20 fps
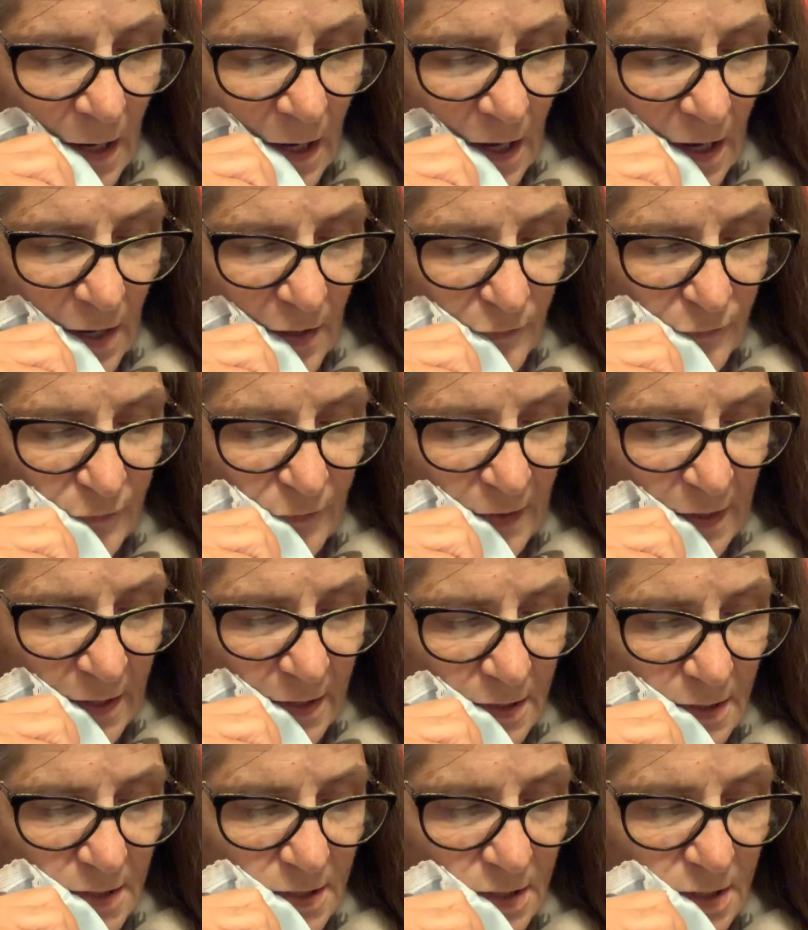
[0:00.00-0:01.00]
I
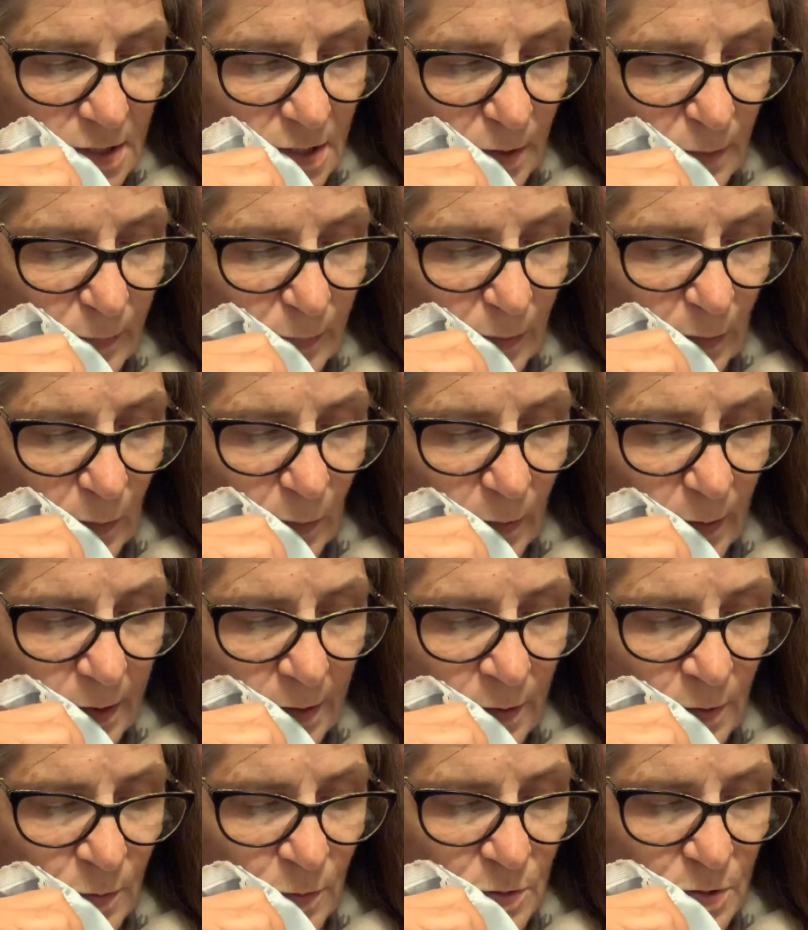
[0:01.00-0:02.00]
fancy the
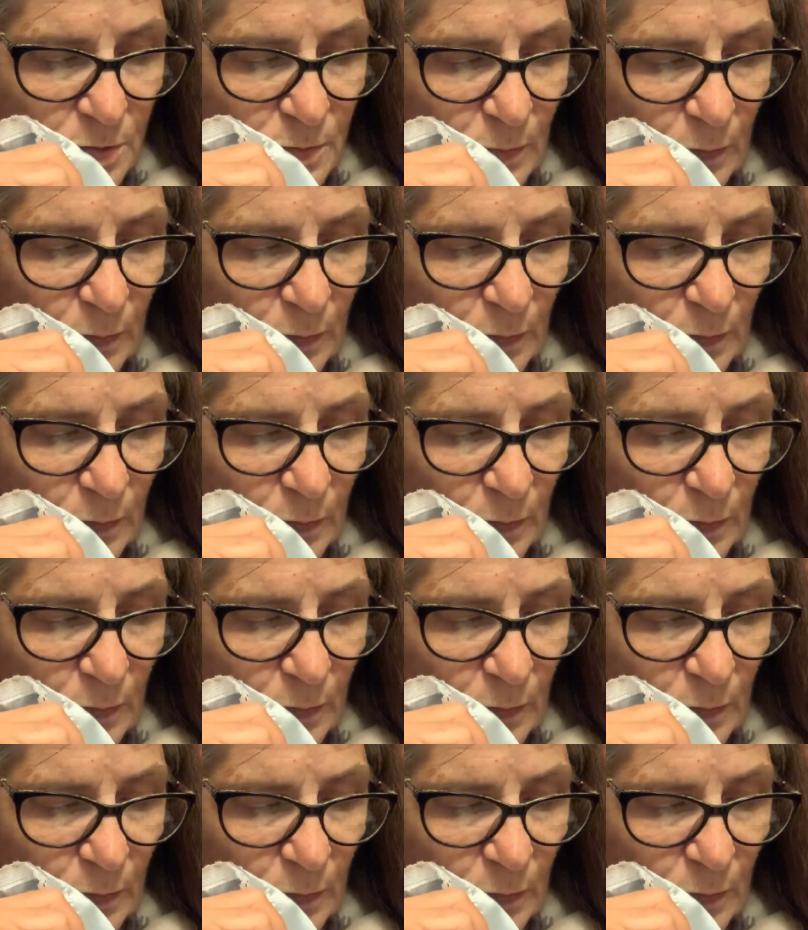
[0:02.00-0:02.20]
boy who was